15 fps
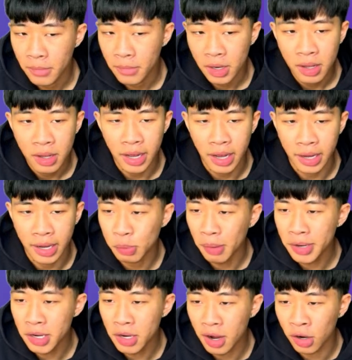it's probably
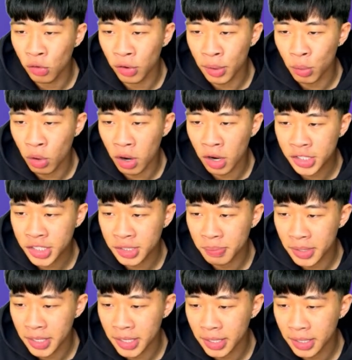not a great watch,
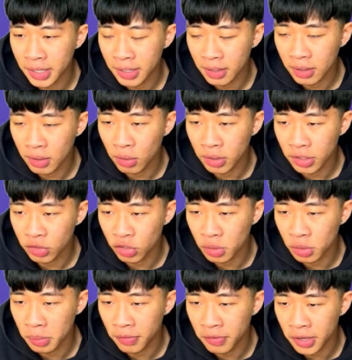me looking through
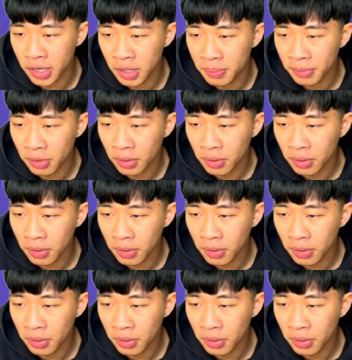my feed, but